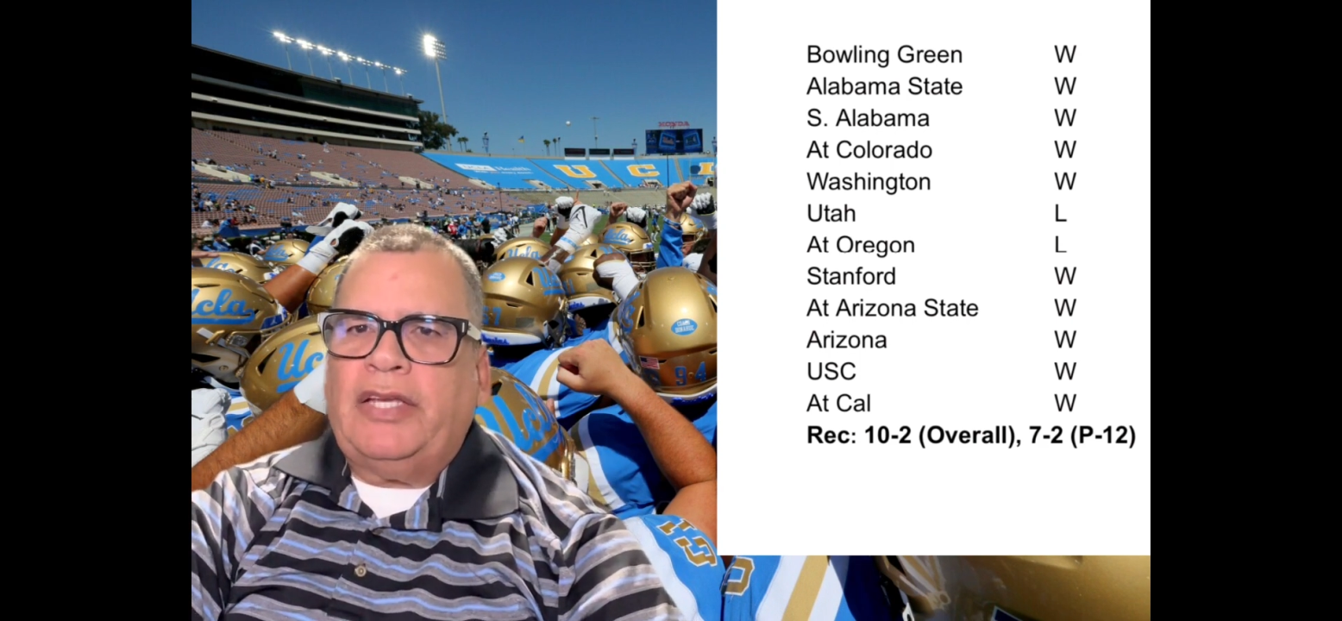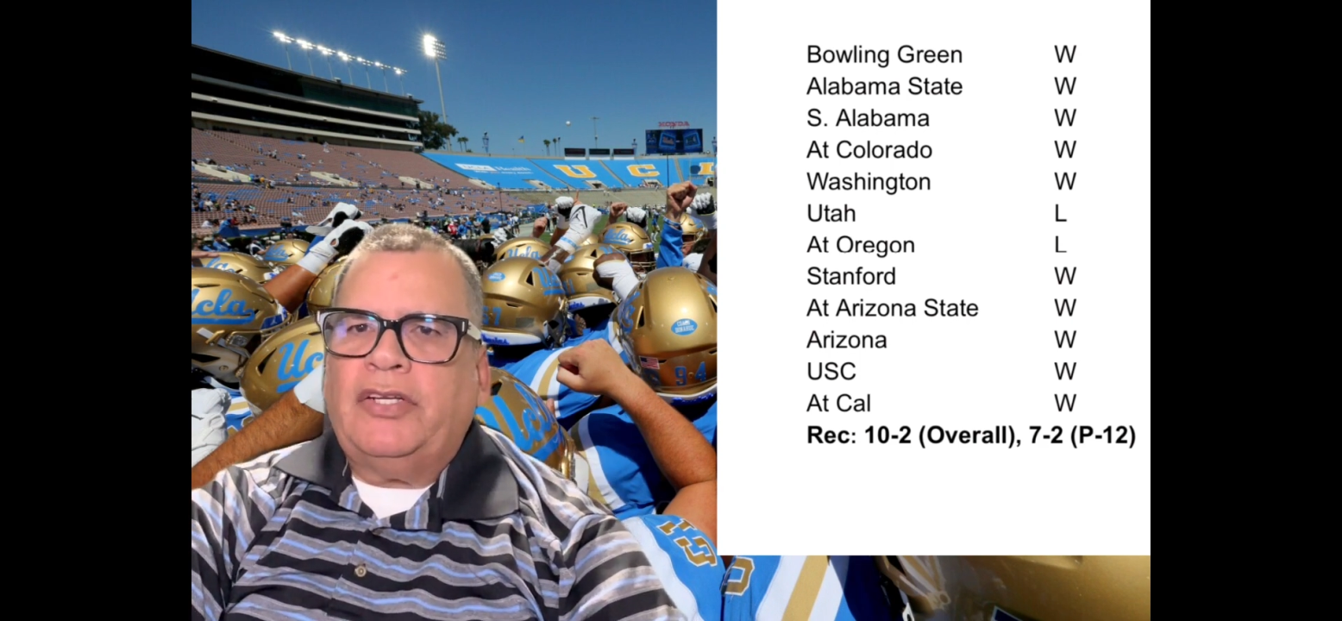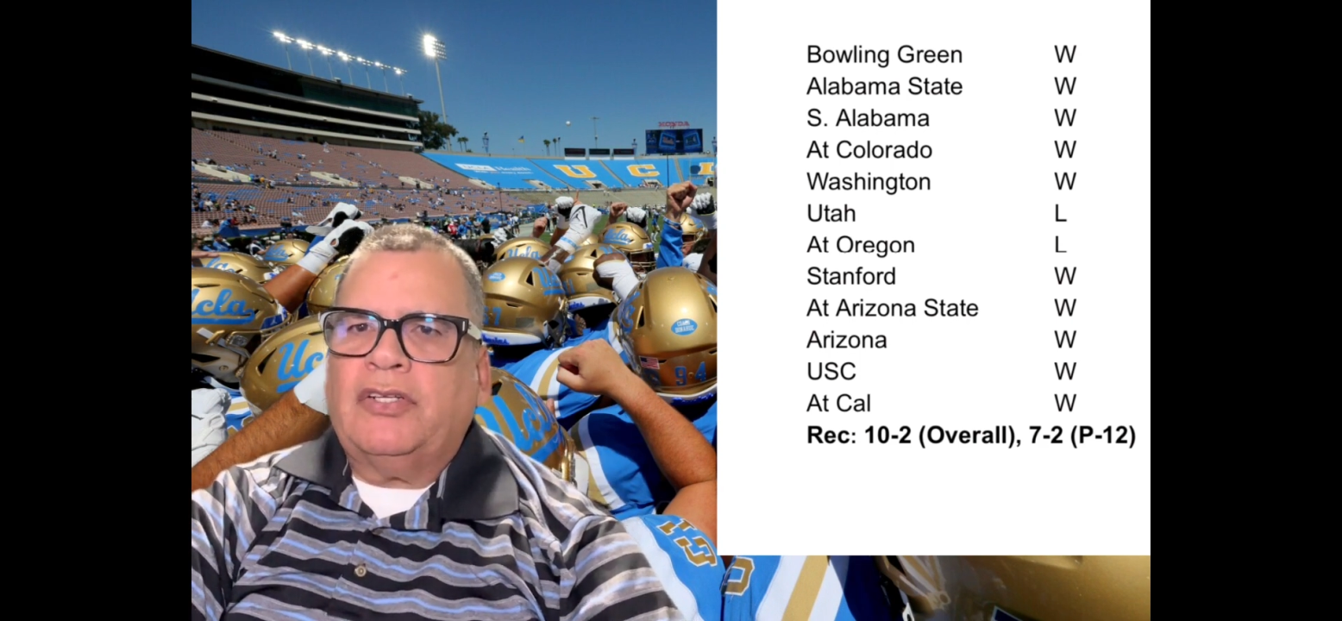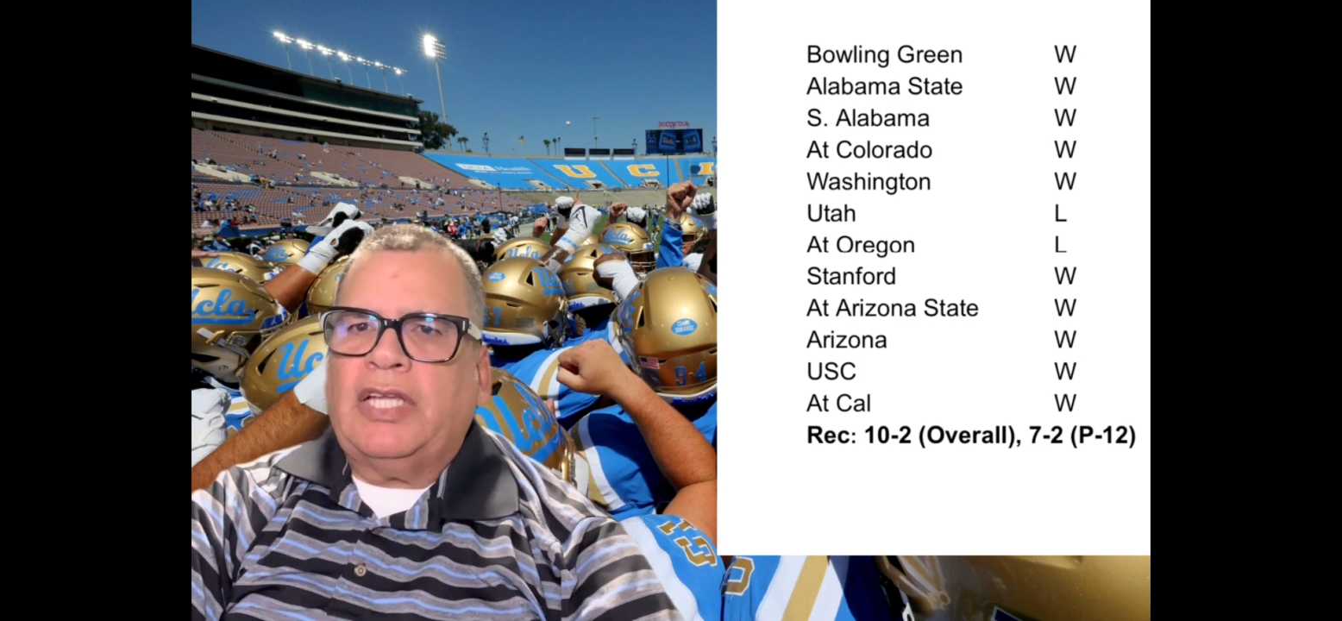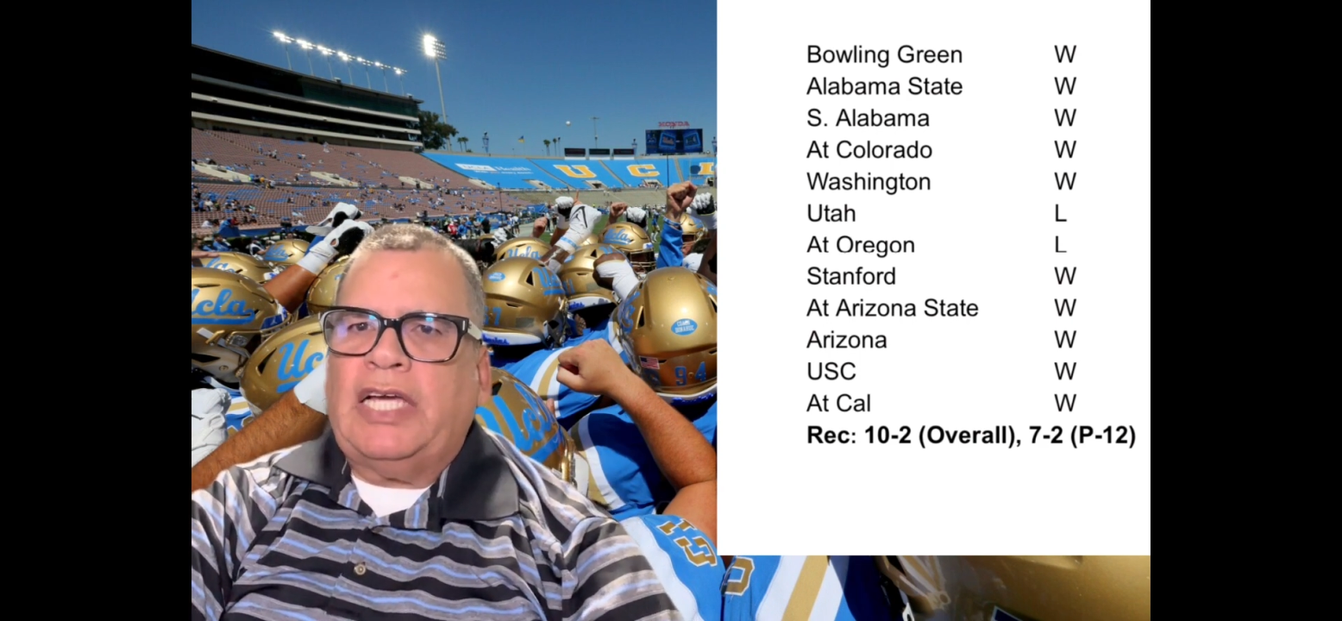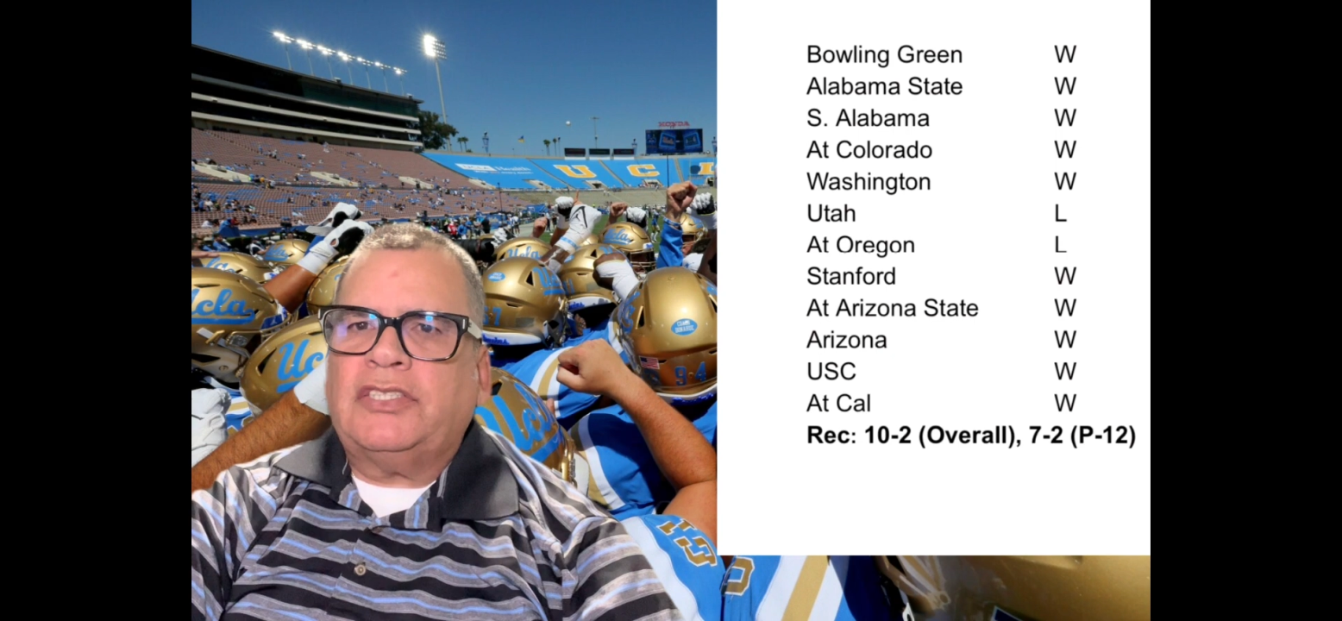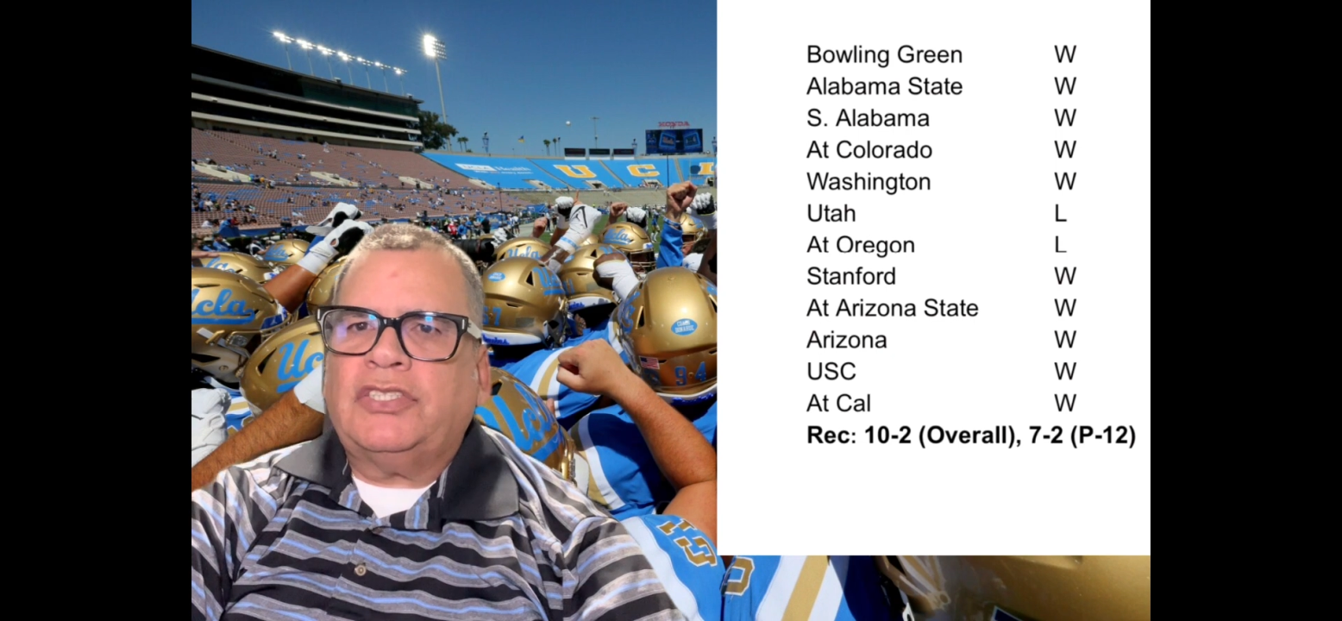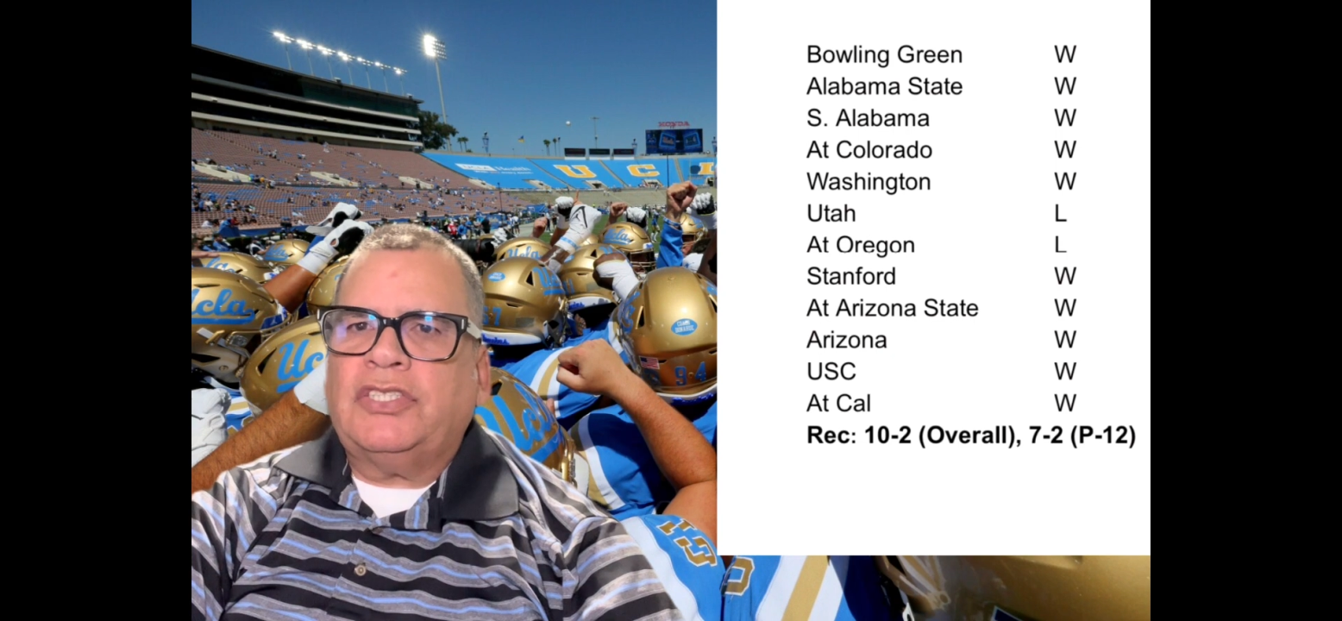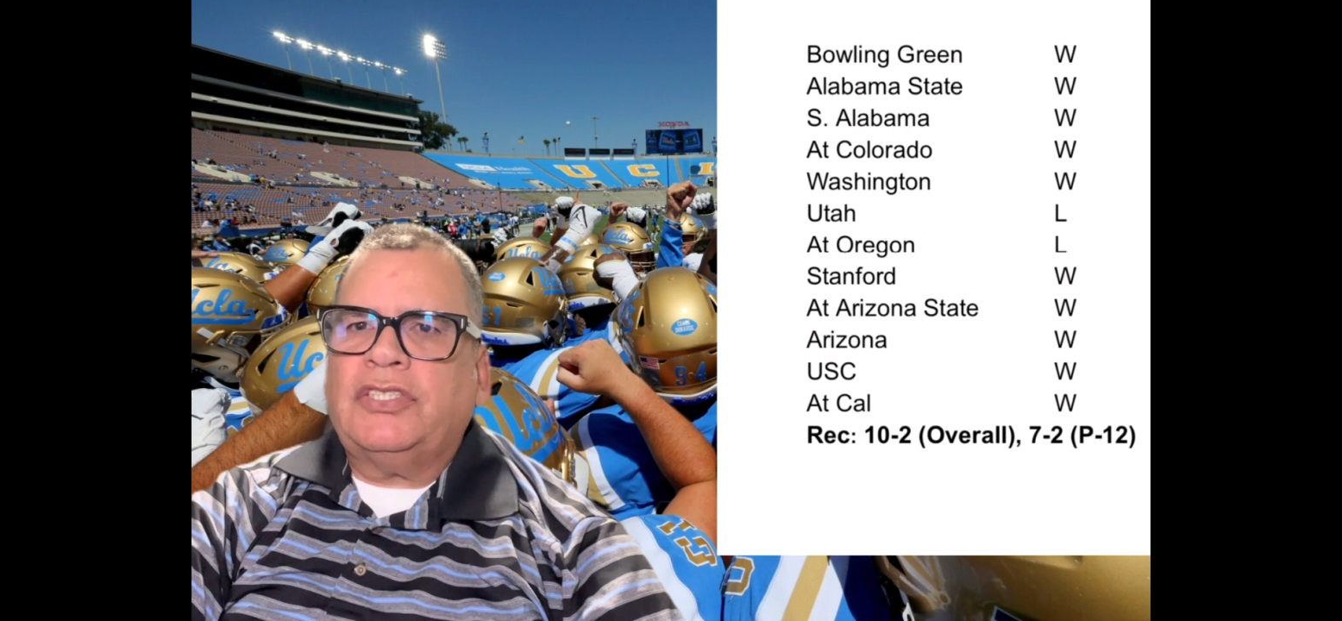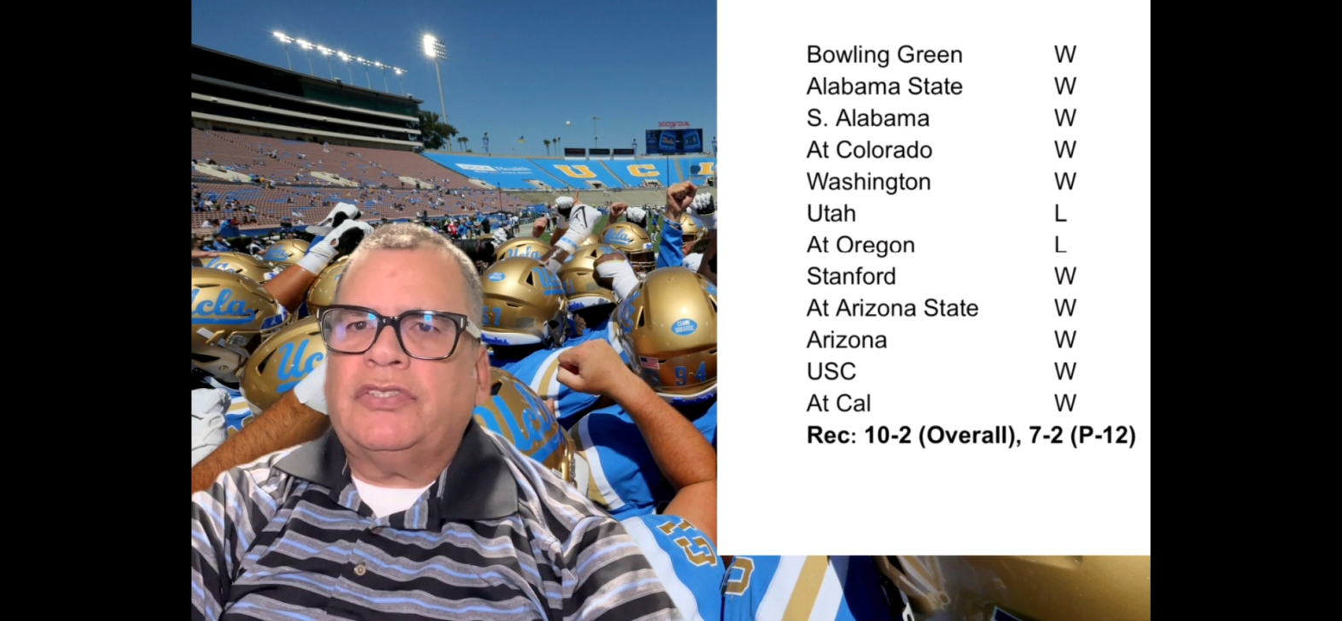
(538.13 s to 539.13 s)
year last
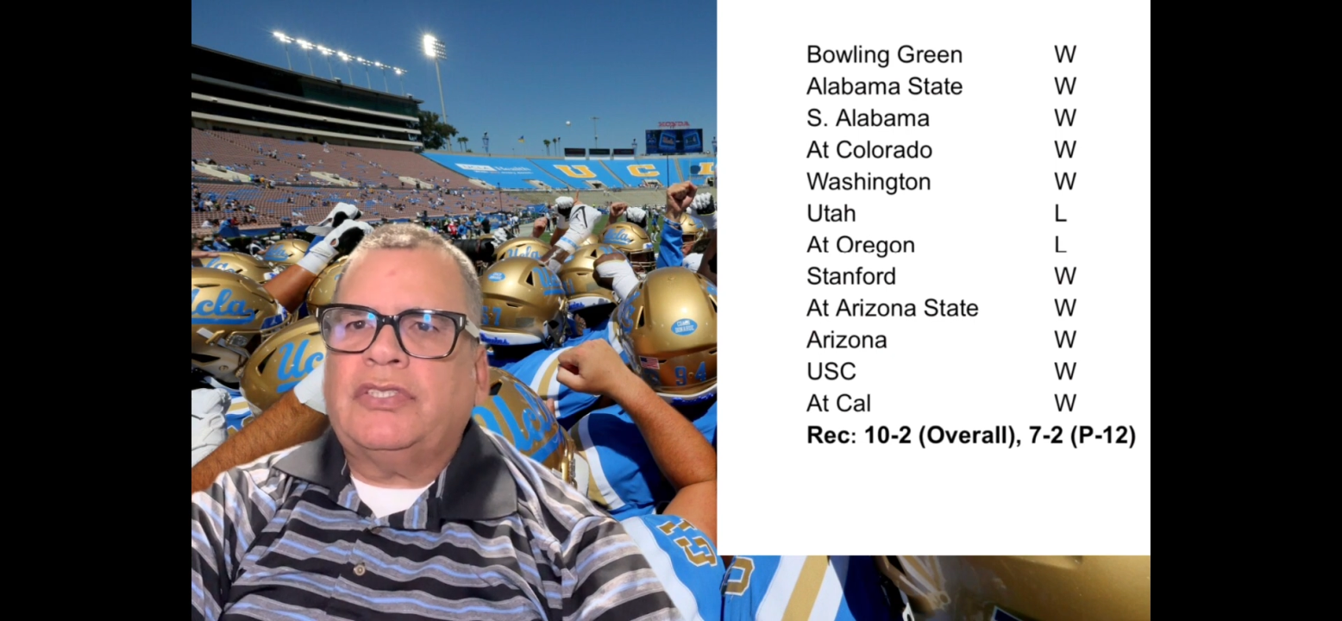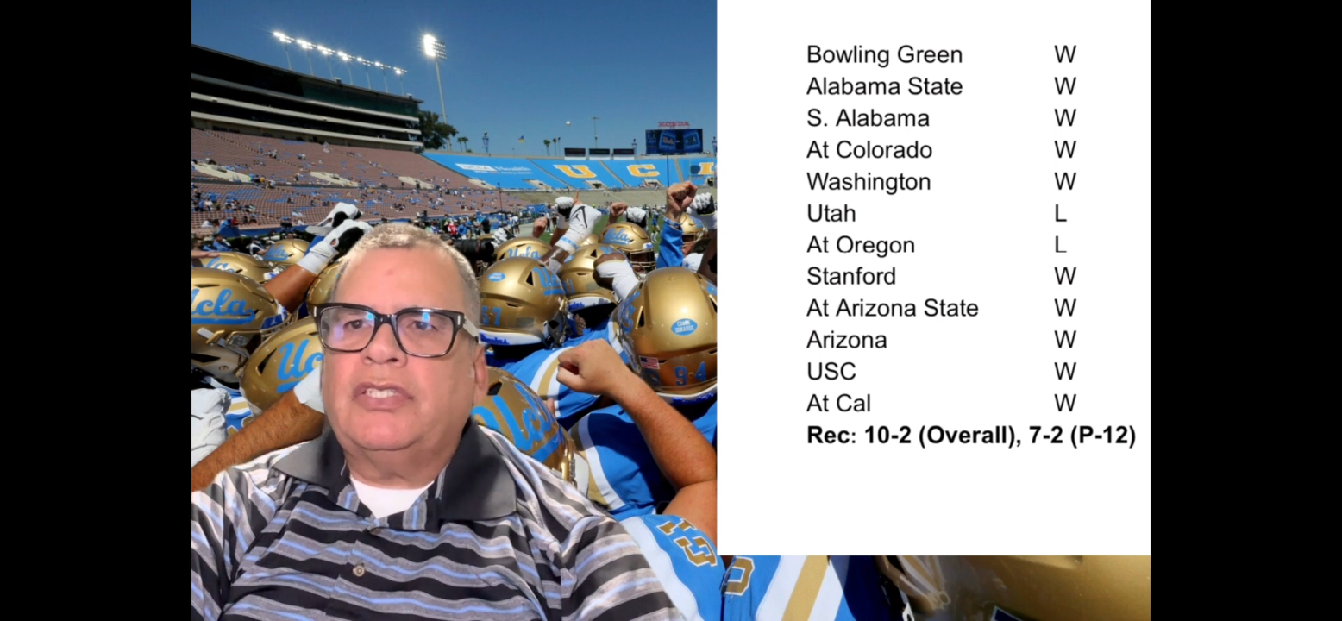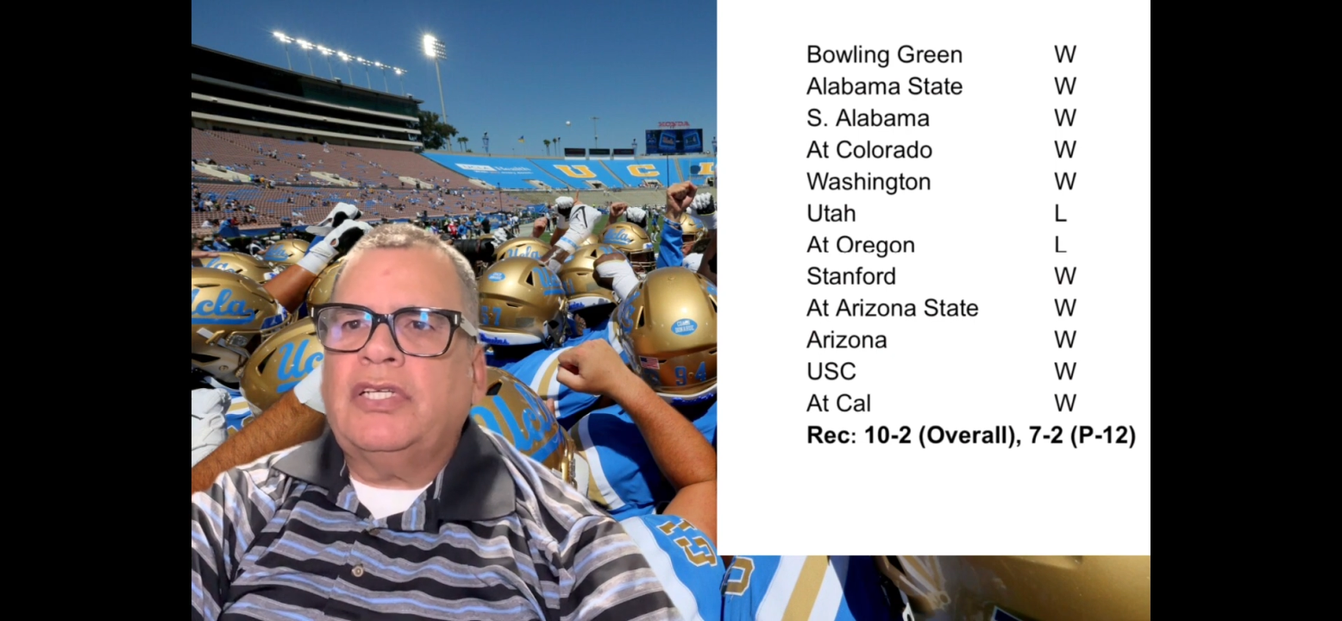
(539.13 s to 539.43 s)
year, and